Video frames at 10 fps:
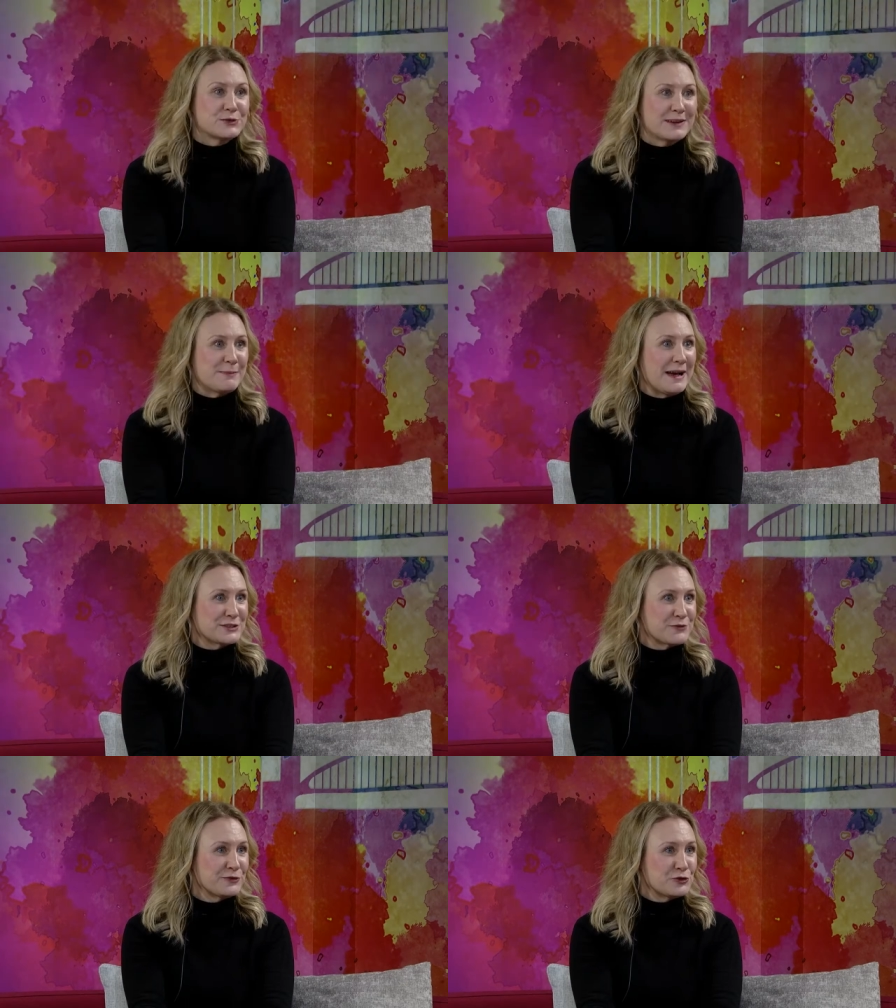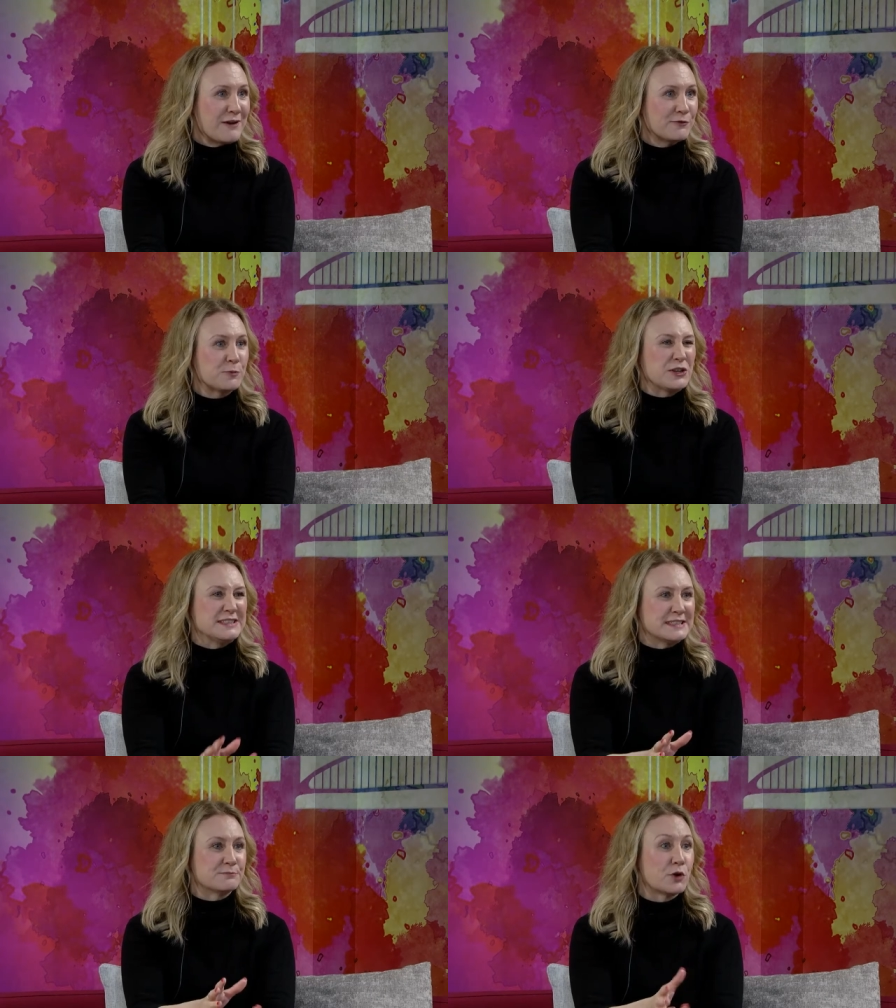a passion for travel, but you
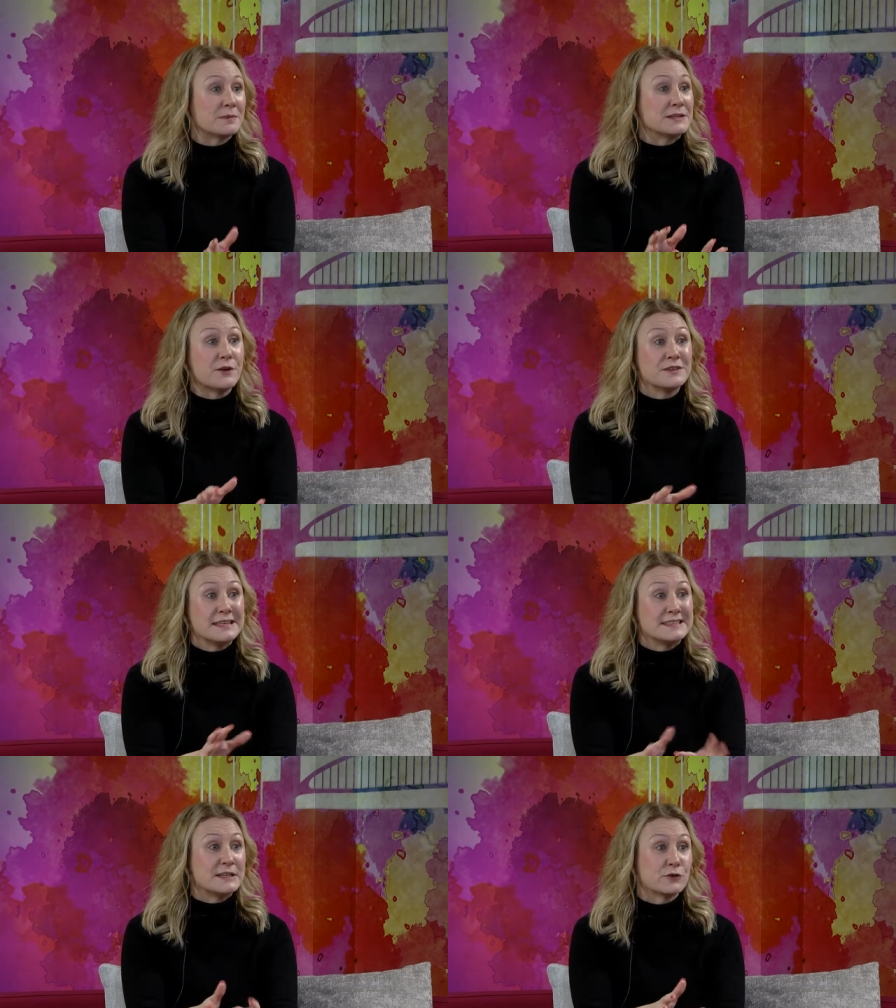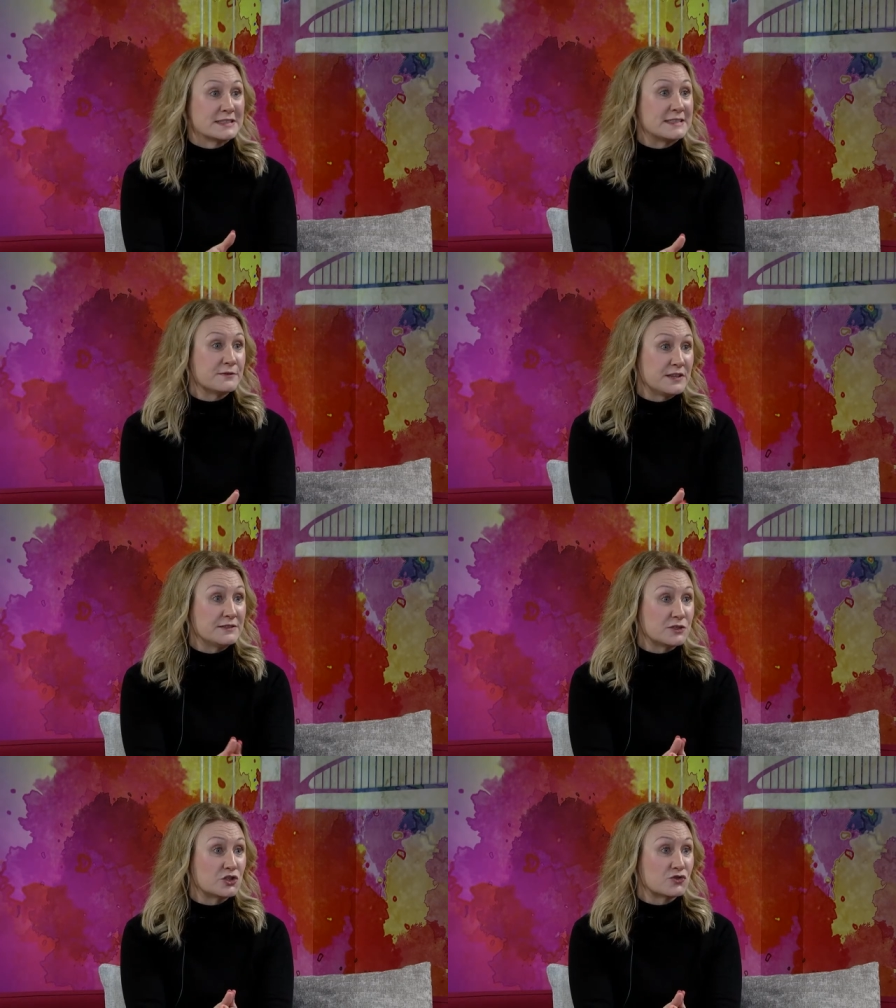didn't probably know the nitty-gritty of the
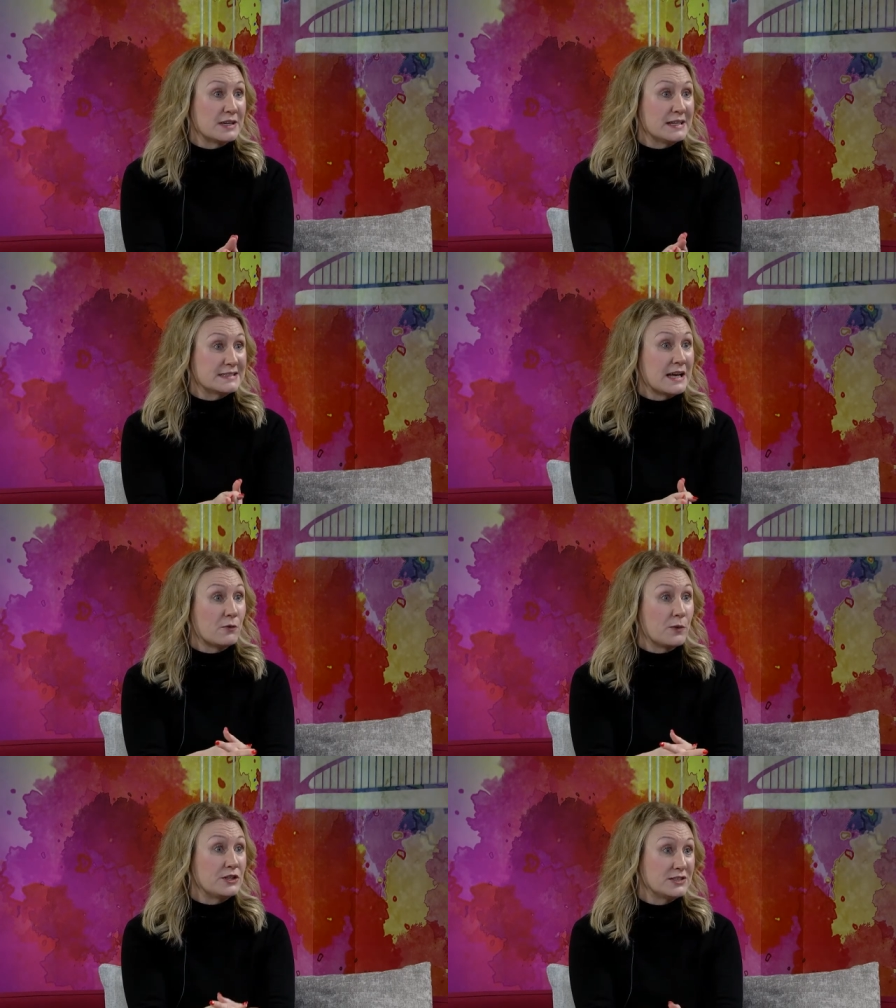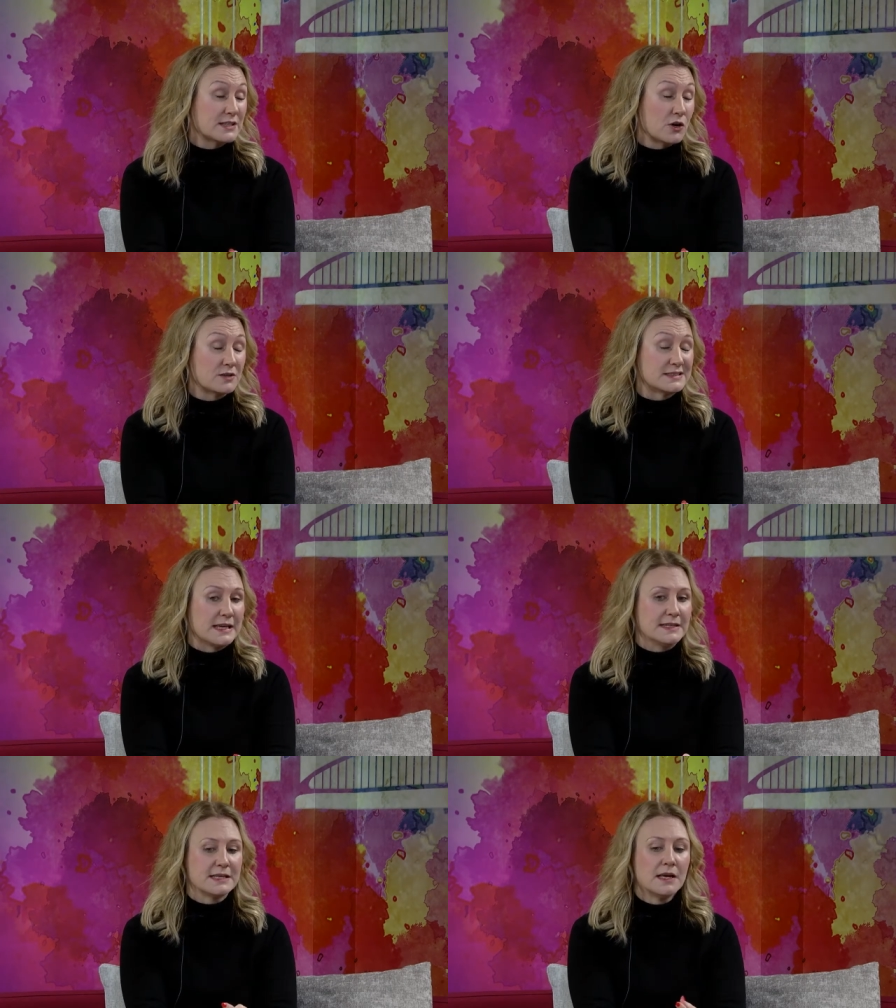industry itself when you
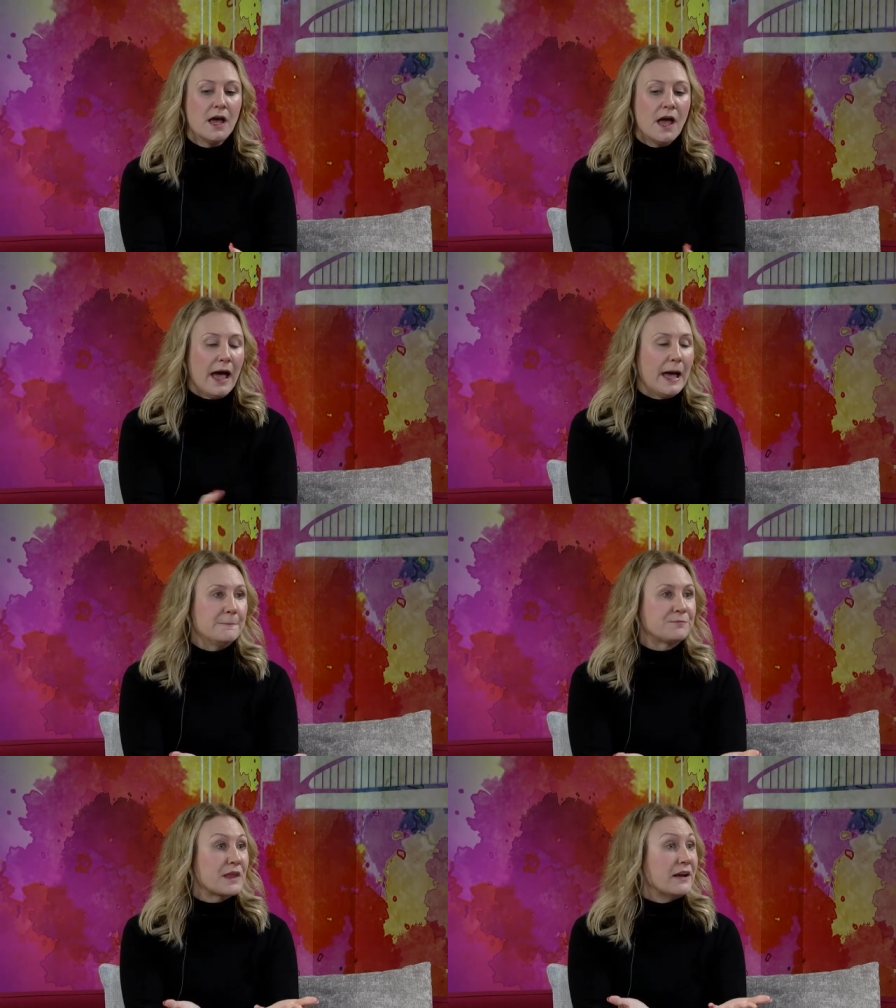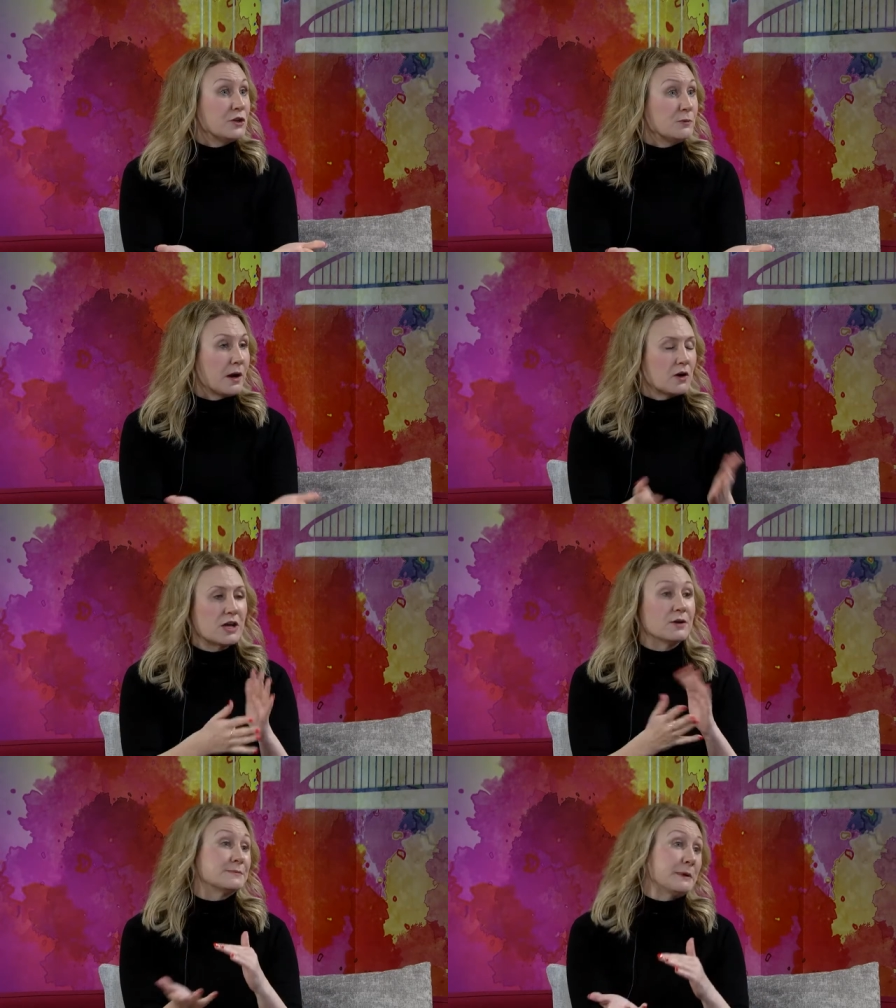started. I know
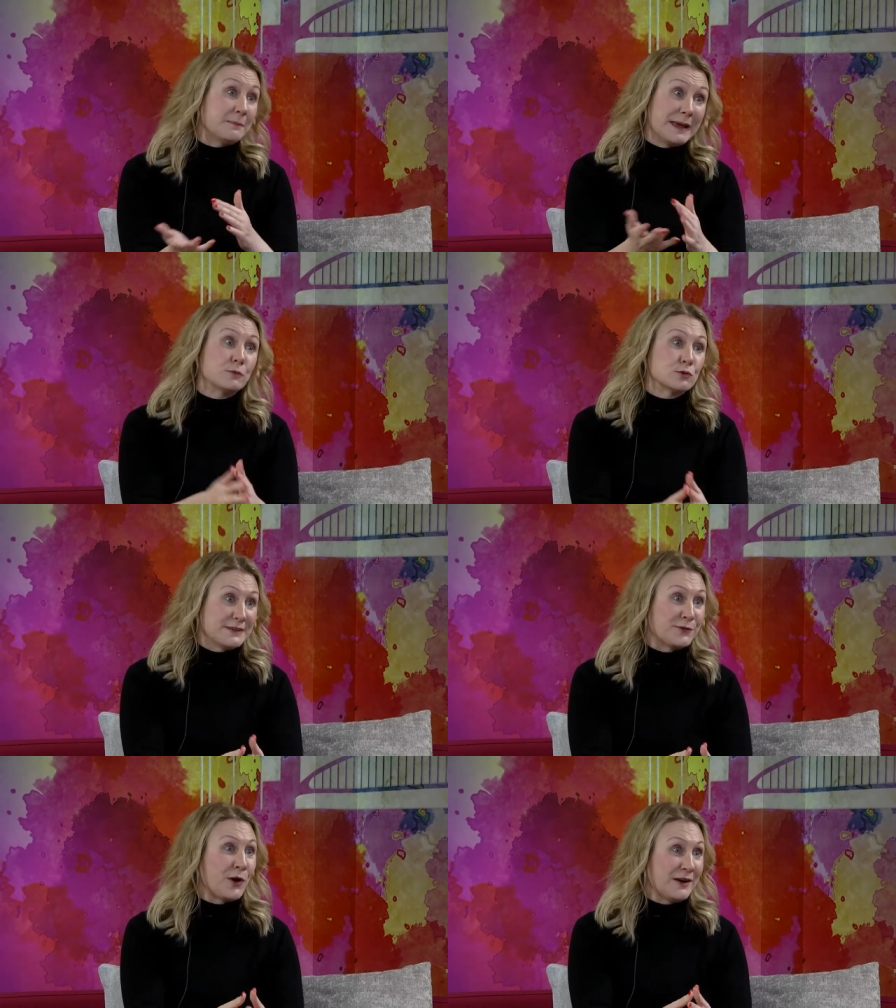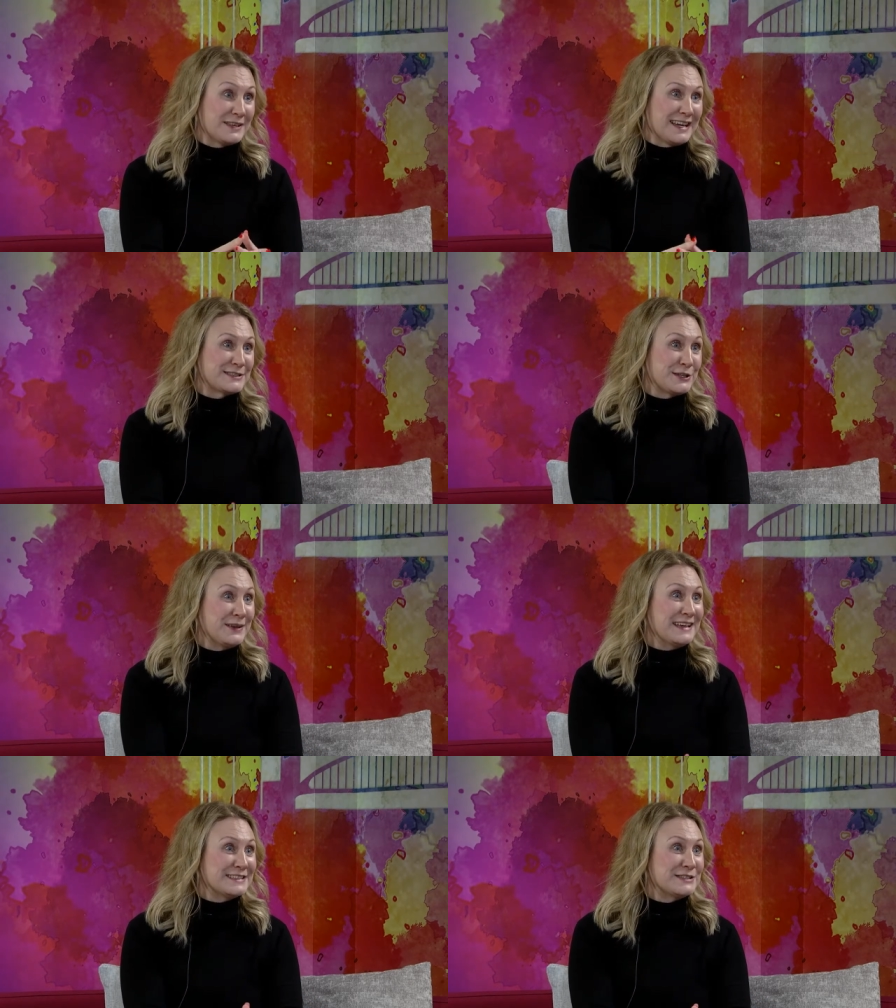it's been a bit more difficult over the last 2
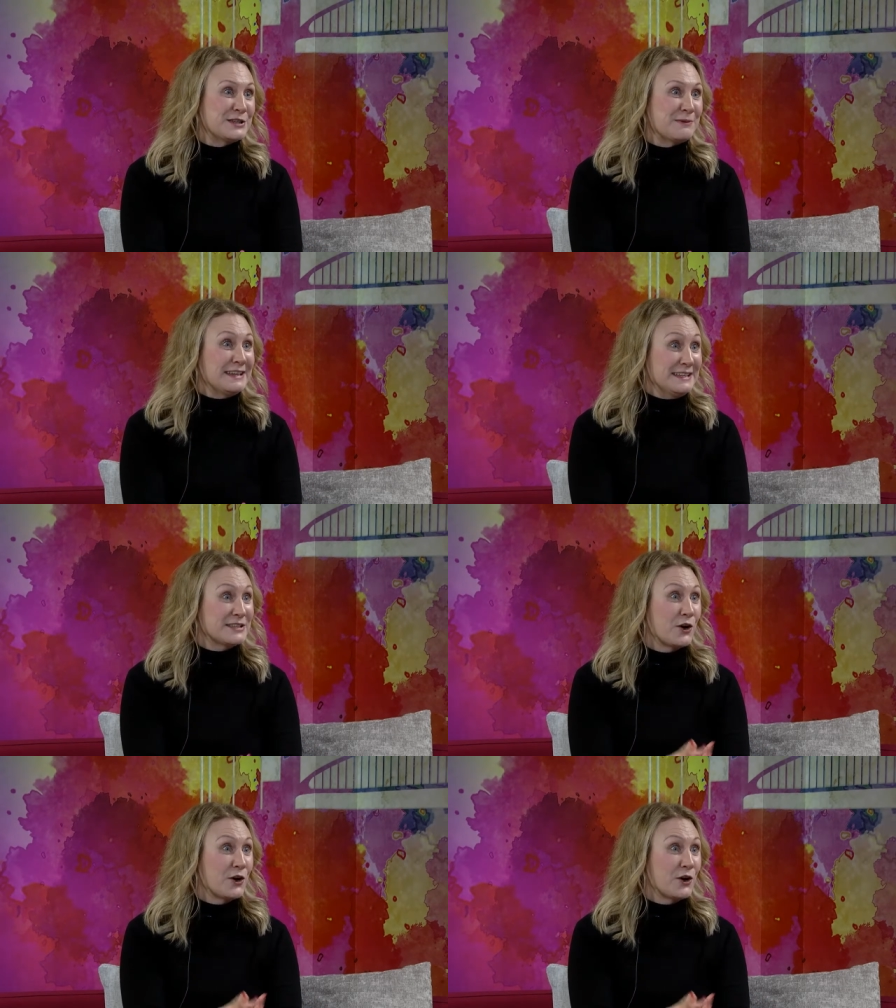years to do any type